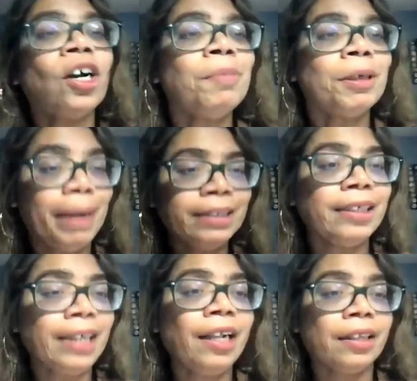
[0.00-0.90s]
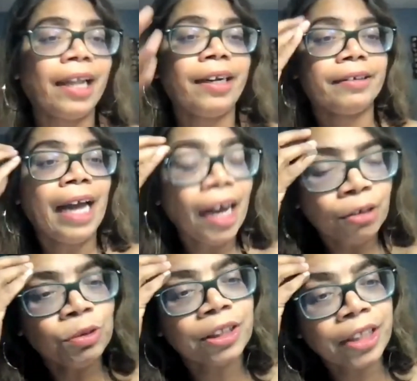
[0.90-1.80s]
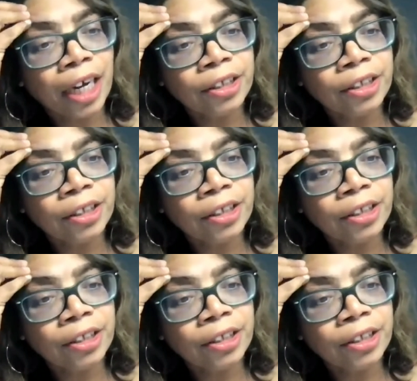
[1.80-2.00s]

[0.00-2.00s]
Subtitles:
about mental health, that was